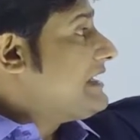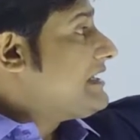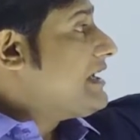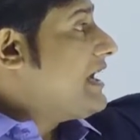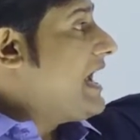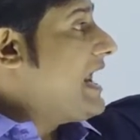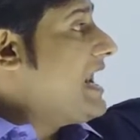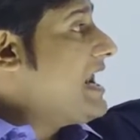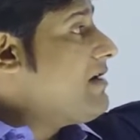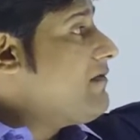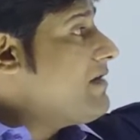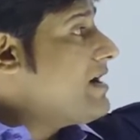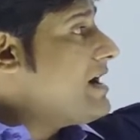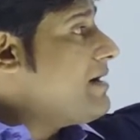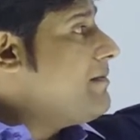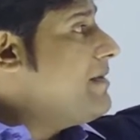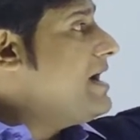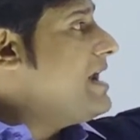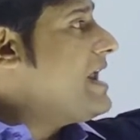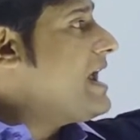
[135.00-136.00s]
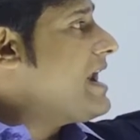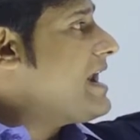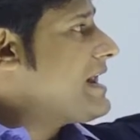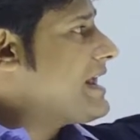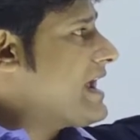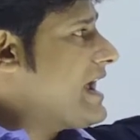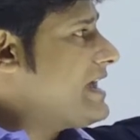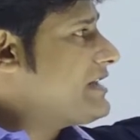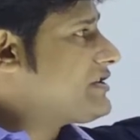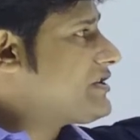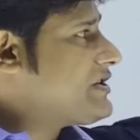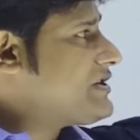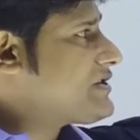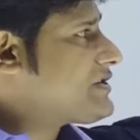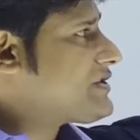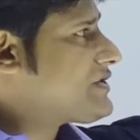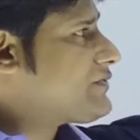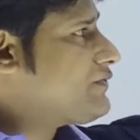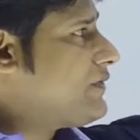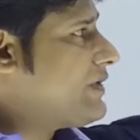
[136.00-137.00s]
11 million
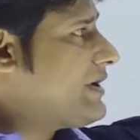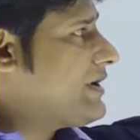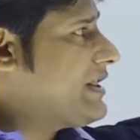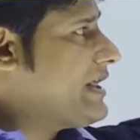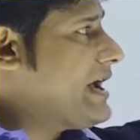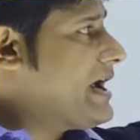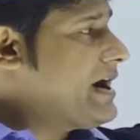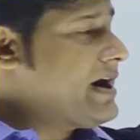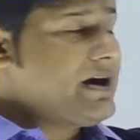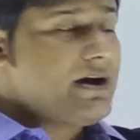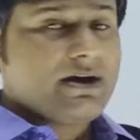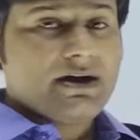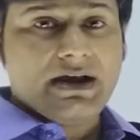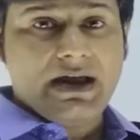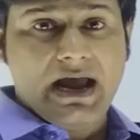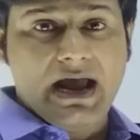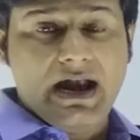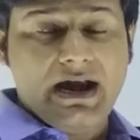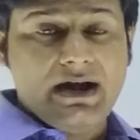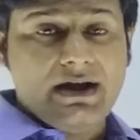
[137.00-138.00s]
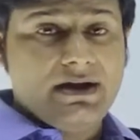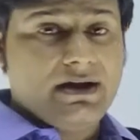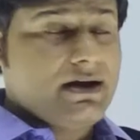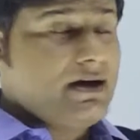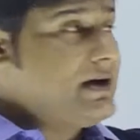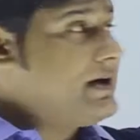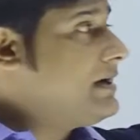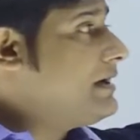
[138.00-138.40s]
cases were there, and